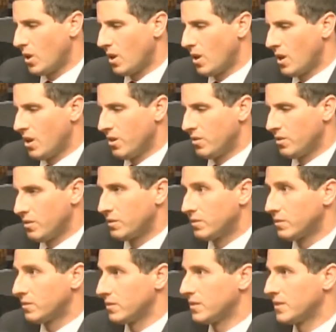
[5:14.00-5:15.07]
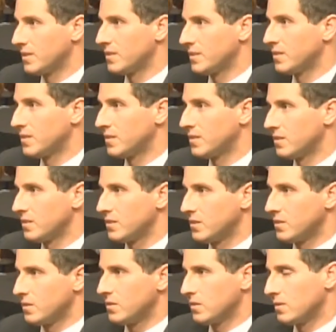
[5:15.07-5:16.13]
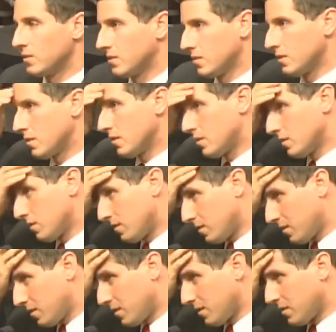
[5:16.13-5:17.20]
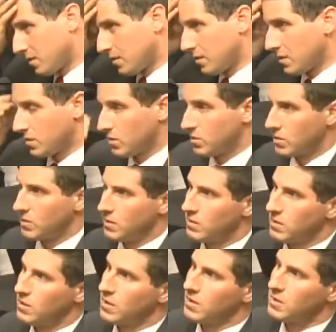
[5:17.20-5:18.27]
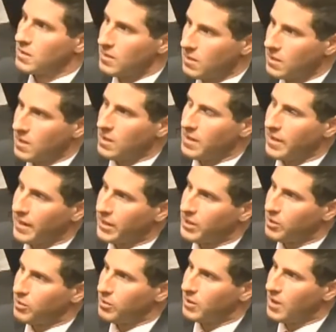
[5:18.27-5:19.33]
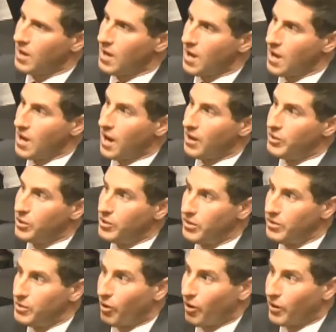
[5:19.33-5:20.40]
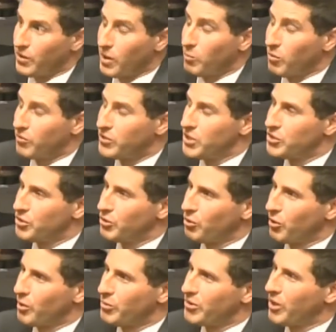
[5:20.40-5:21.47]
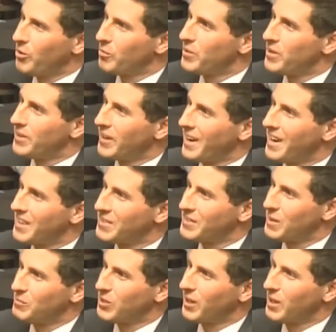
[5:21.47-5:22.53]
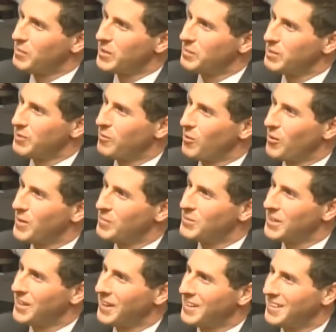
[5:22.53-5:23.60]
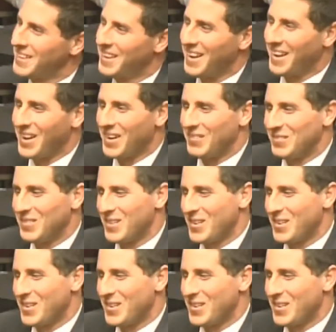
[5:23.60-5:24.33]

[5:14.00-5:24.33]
Mr. Katz, you can continue because you kept it, you said if you, you would give you a little more time if the teachers Thank didn't you. all speak tonight, so continue. There are a number of teachers who are upset with me that I asked them to let me speak for them tonight. Um,